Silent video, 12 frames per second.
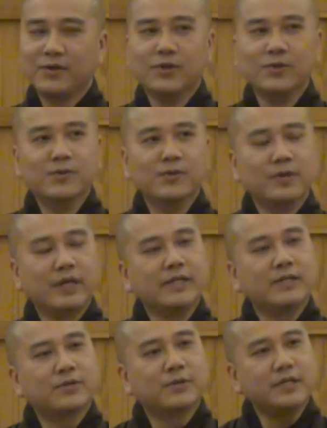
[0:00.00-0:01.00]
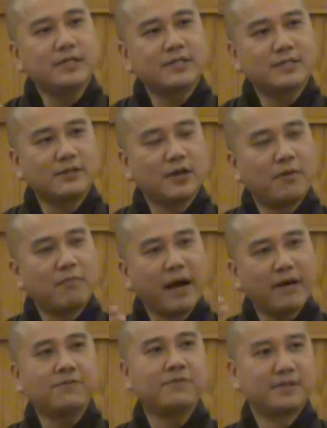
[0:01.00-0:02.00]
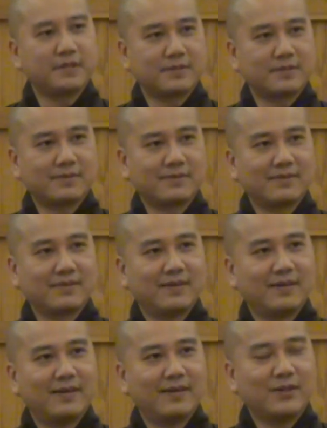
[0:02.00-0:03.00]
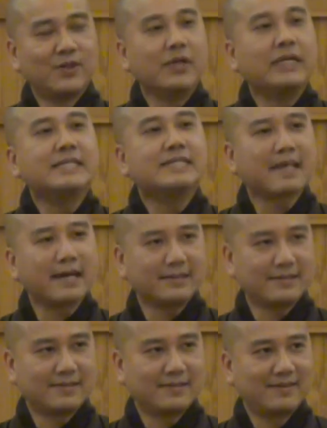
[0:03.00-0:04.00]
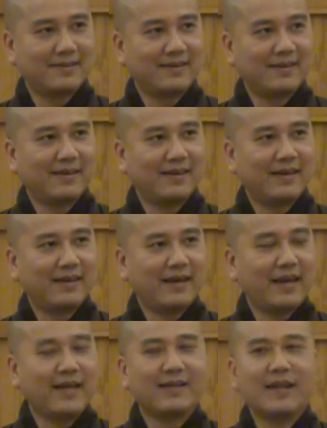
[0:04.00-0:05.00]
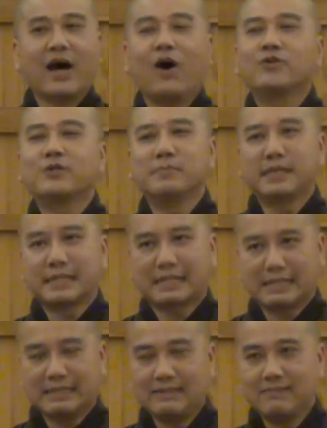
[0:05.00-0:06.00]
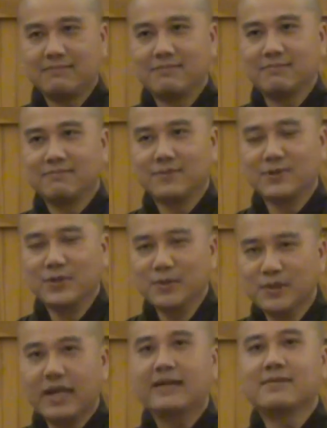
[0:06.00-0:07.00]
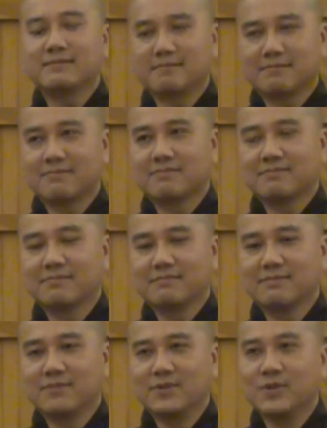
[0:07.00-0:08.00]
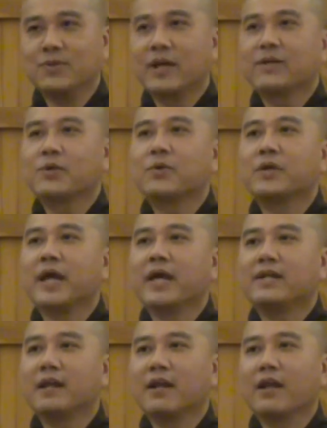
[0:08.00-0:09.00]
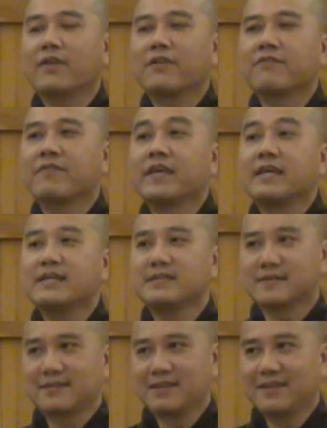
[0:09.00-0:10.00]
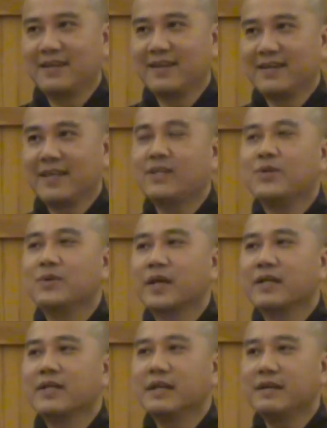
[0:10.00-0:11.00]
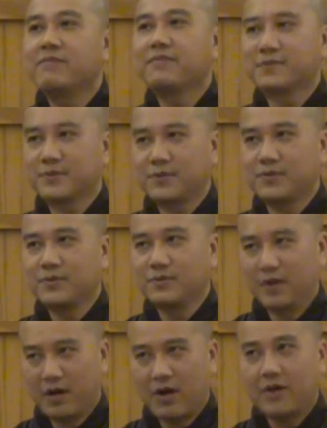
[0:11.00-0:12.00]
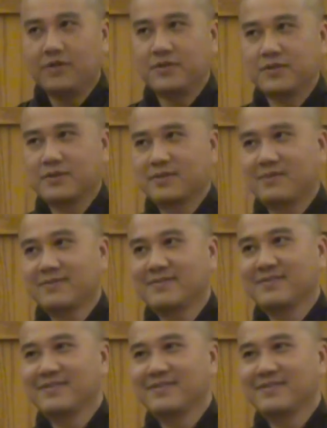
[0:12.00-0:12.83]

you increase your mindfulness, your insight, and automatically you can create a lot of things that you can give to the others.